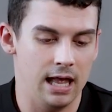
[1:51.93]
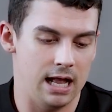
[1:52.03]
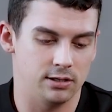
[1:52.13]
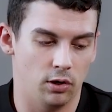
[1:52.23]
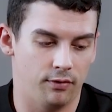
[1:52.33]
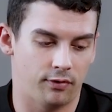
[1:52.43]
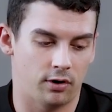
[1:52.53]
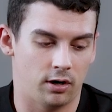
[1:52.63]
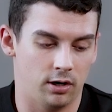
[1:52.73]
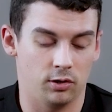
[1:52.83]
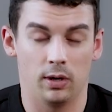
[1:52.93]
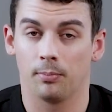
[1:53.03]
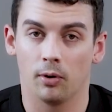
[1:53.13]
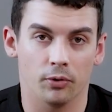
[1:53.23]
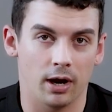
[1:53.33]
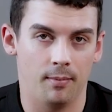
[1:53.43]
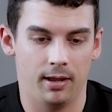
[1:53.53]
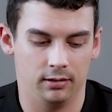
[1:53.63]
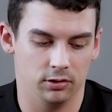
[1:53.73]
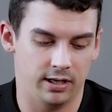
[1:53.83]
It's good for doing
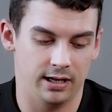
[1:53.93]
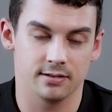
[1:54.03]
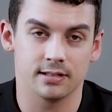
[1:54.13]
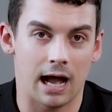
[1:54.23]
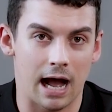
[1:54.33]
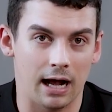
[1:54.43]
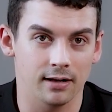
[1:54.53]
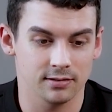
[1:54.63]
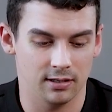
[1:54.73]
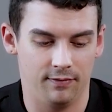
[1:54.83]
programming, looking at stocks.